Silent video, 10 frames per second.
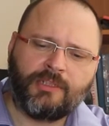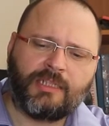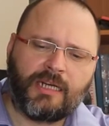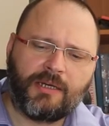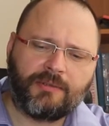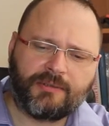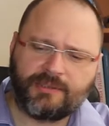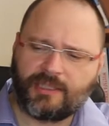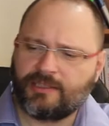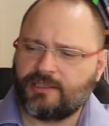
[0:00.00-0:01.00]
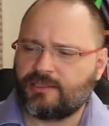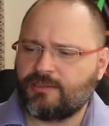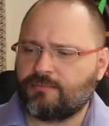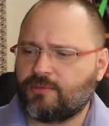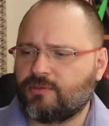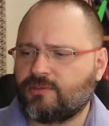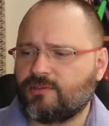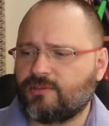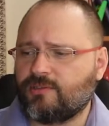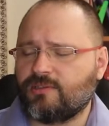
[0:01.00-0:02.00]
Now, the other
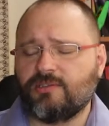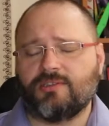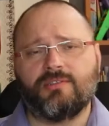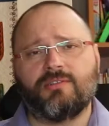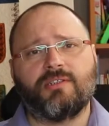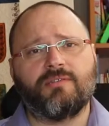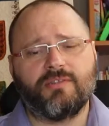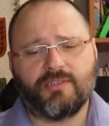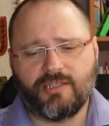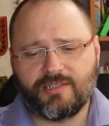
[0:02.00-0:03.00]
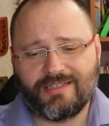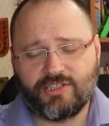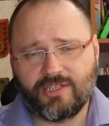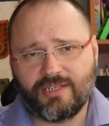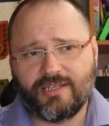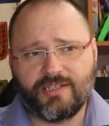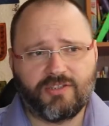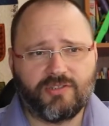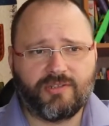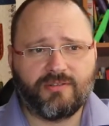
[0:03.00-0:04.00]
important note in the North Africa is Algeria.
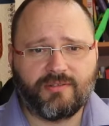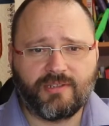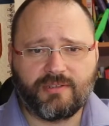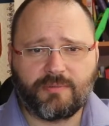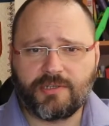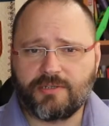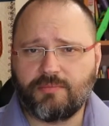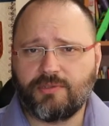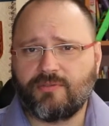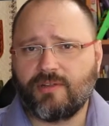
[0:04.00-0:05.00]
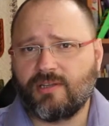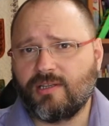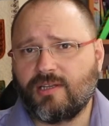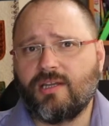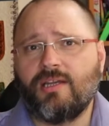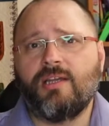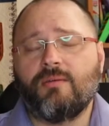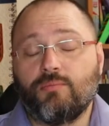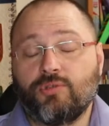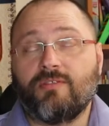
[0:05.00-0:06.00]
As you know, President
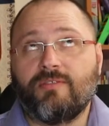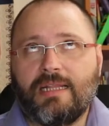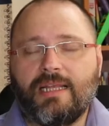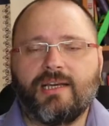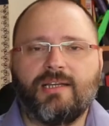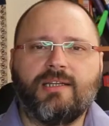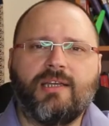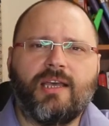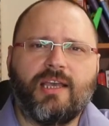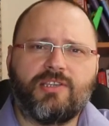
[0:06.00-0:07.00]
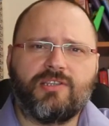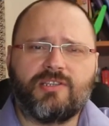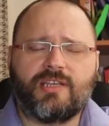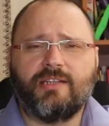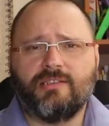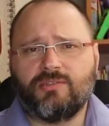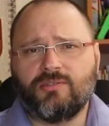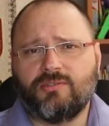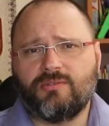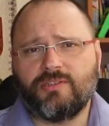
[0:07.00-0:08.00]
Bouteflika has decided
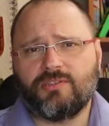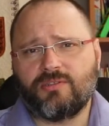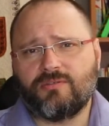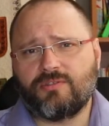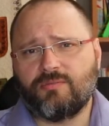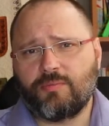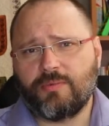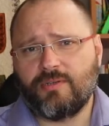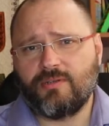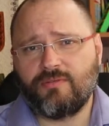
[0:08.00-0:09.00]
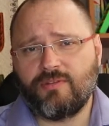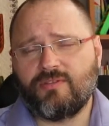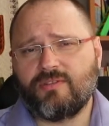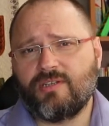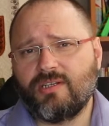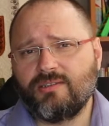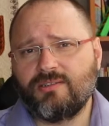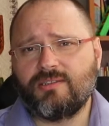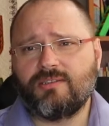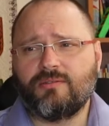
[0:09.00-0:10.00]
to withdraw from the fifth run
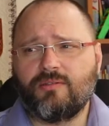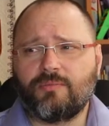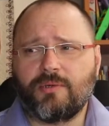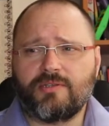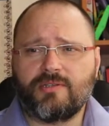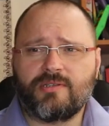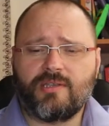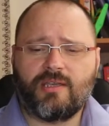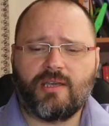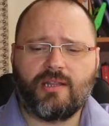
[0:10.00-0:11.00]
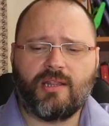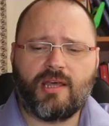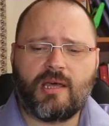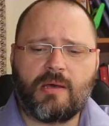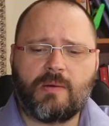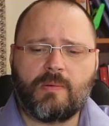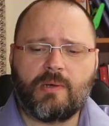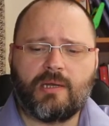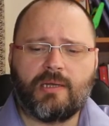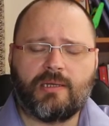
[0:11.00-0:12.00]
of presidency, and
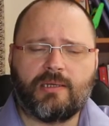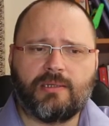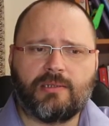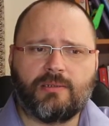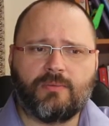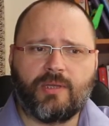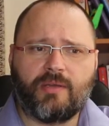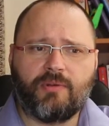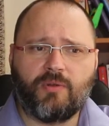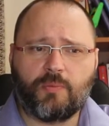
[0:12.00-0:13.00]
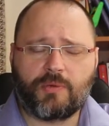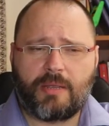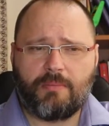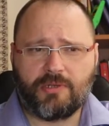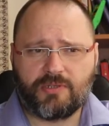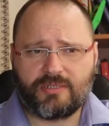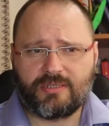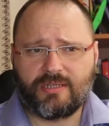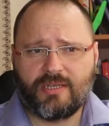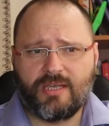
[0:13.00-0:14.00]
now we have a new prime minister.